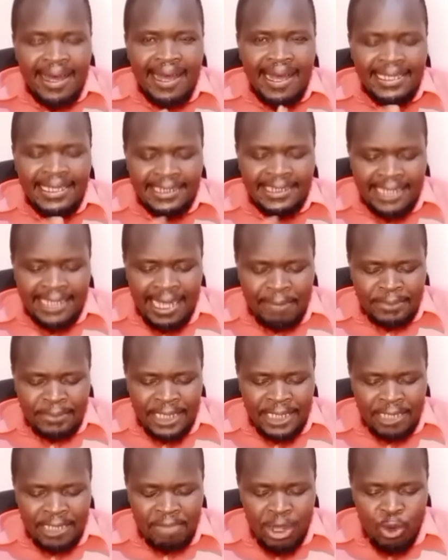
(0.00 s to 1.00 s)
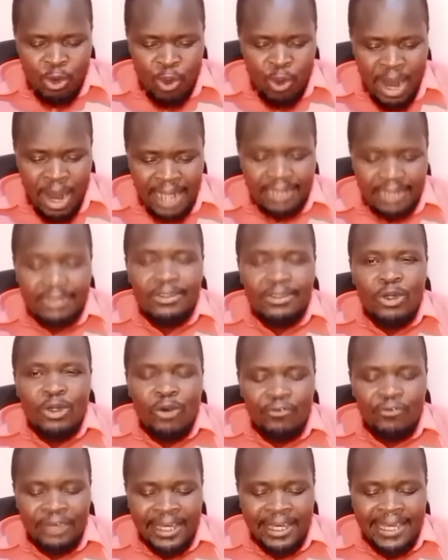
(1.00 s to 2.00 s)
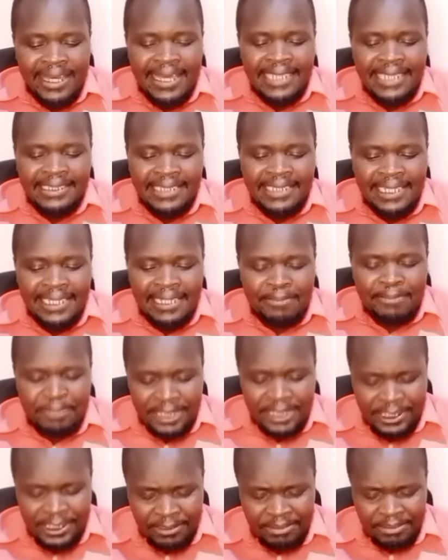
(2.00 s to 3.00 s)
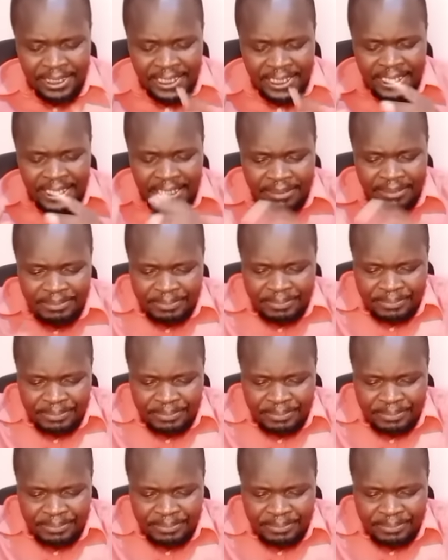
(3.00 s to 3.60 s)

as captured by one of Kenya's daily print media.